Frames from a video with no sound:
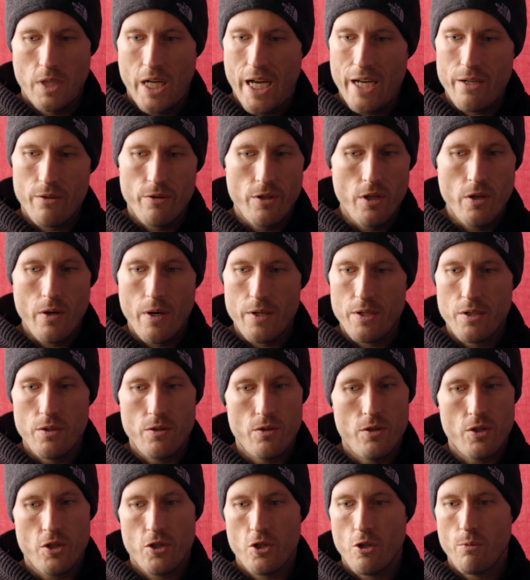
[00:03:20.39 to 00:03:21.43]
I don't know. You
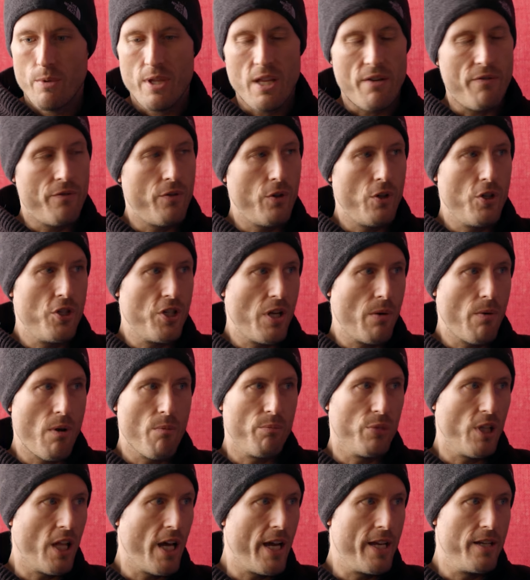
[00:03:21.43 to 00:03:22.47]
just show me that footage and I
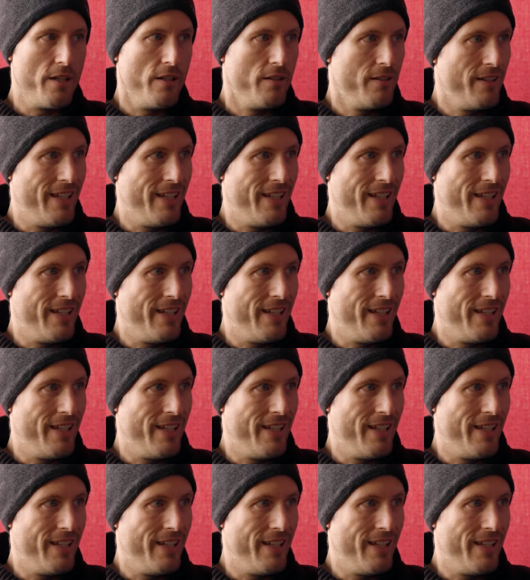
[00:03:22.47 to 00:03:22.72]
went blind.